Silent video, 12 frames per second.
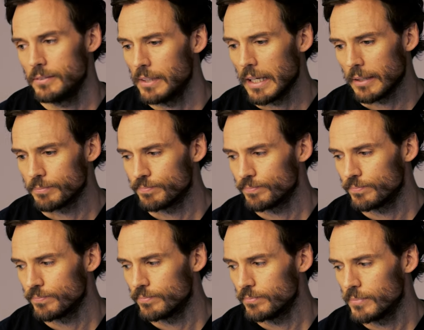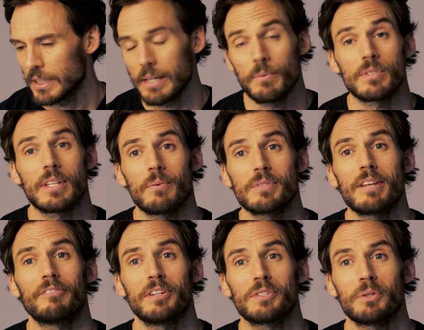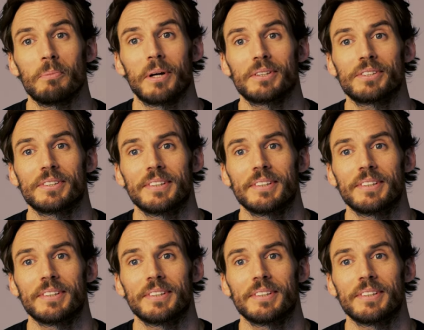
Yeah, but that was, that was definitely too much